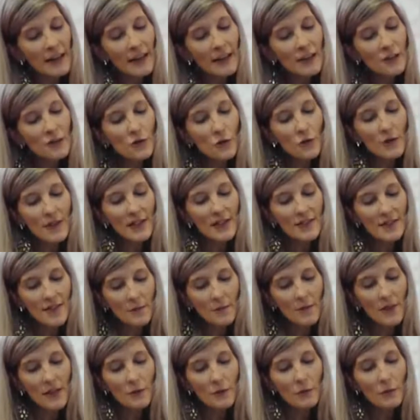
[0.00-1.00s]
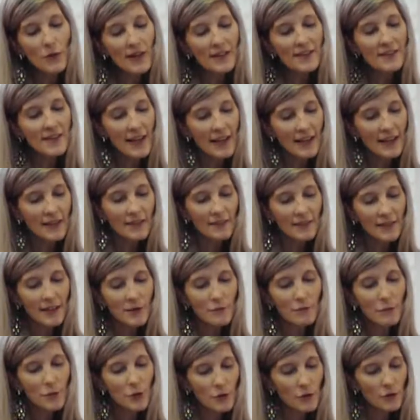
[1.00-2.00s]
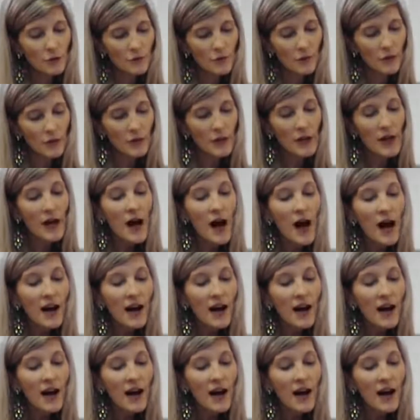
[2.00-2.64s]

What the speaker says: enjoying something breathtakingly beautiful.